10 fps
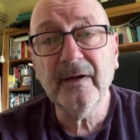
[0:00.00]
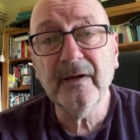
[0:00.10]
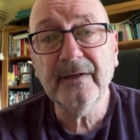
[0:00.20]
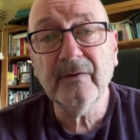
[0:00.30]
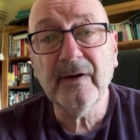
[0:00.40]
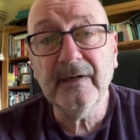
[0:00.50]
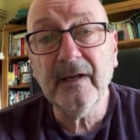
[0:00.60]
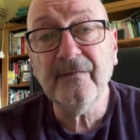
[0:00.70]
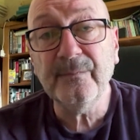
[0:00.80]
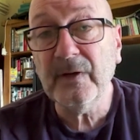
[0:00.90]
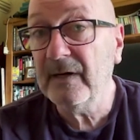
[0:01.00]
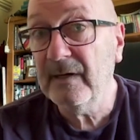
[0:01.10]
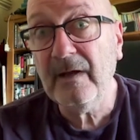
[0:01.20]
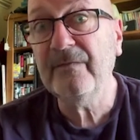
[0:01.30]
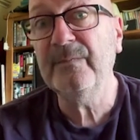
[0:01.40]
I
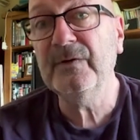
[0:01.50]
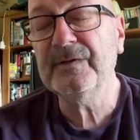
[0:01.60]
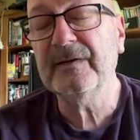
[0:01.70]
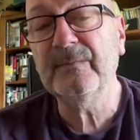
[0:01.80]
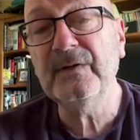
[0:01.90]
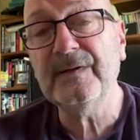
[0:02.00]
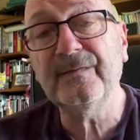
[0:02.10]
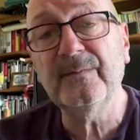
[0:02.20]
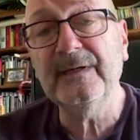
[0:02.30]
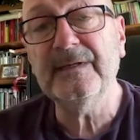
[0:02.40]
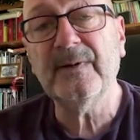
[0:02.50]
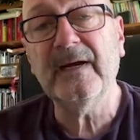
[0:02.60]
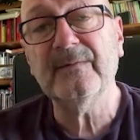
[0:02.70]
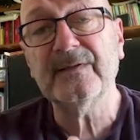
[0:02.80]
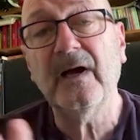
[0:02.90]
love music.
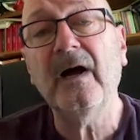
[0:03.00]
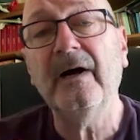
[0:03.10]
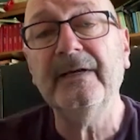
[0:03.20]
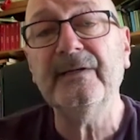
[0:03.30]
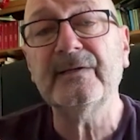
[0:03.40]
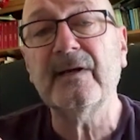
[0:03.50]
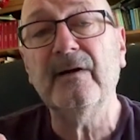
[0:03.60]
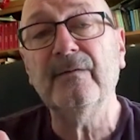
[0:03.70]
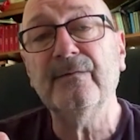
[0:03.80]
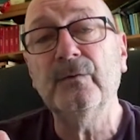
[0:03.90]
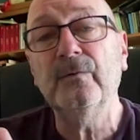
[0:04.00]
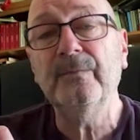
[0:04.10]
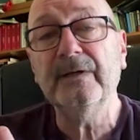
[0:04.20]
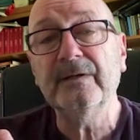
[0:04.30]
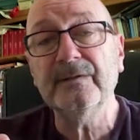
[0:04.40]
Music for me is perhaps the
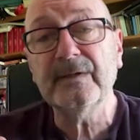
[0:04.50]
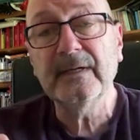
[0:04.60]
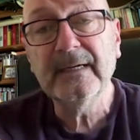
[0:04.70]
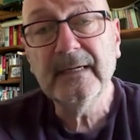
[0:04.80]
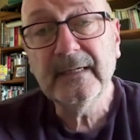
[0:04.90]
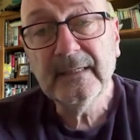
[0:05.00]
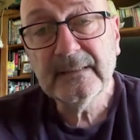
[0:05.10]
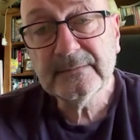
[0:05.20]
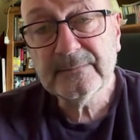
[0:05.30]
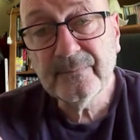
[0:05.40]
highest art form because